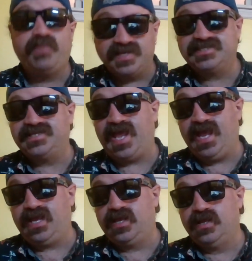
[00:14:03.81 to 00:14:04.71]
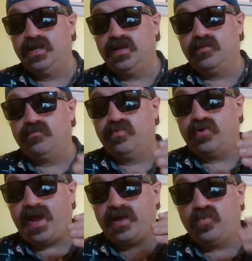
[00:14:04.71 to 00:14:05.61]
piss tank,
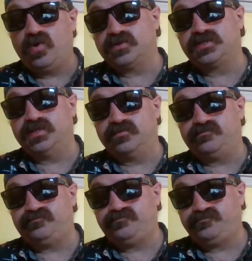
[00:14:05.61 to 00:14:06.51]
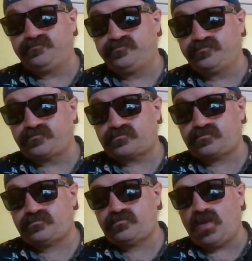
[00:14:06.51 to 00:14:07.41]
Brad Wilson,
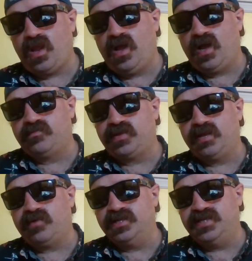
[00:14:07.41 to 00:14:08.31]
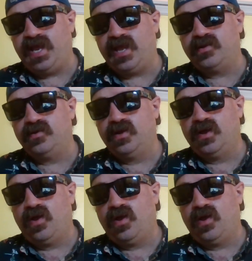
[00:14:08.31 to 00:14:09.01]
played by Dan